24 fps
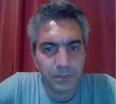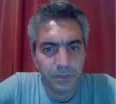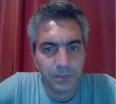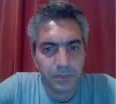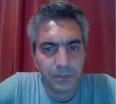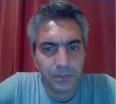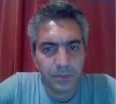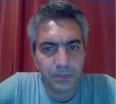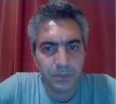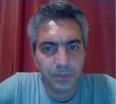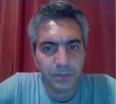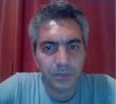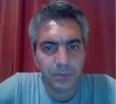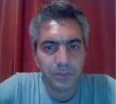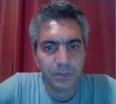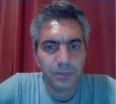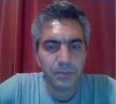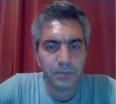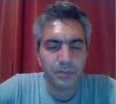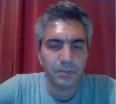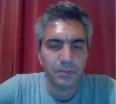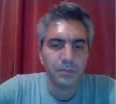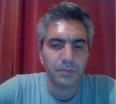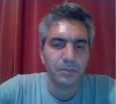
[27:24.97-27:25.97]

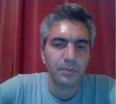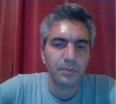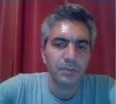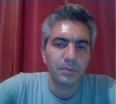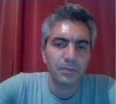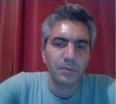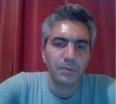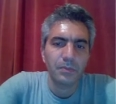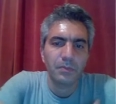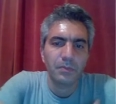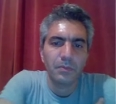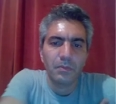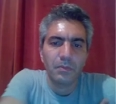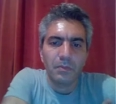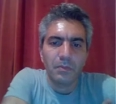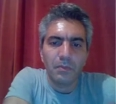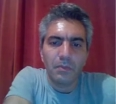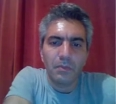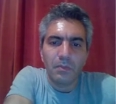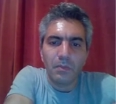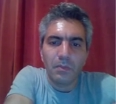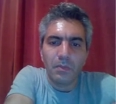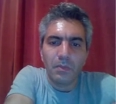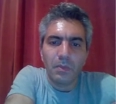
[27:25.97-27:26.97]

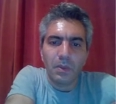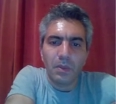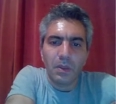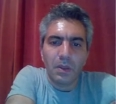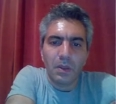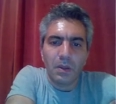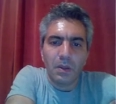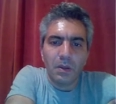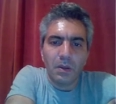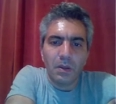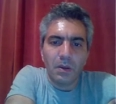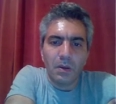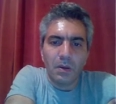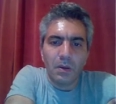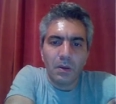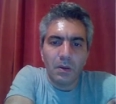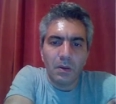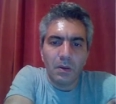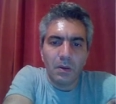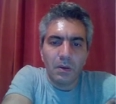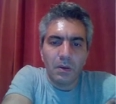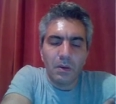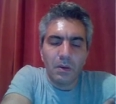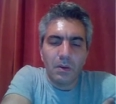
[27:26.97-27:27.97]

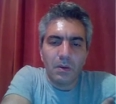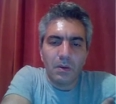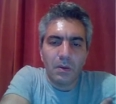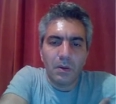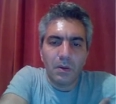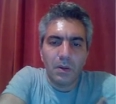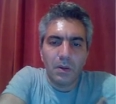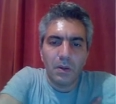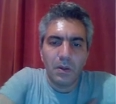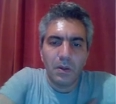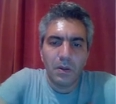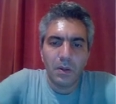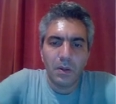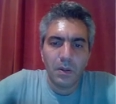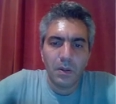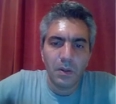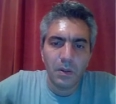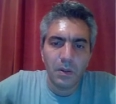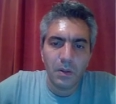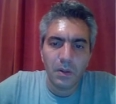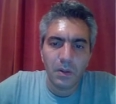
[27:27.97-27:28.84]
No one is speaking in this clip.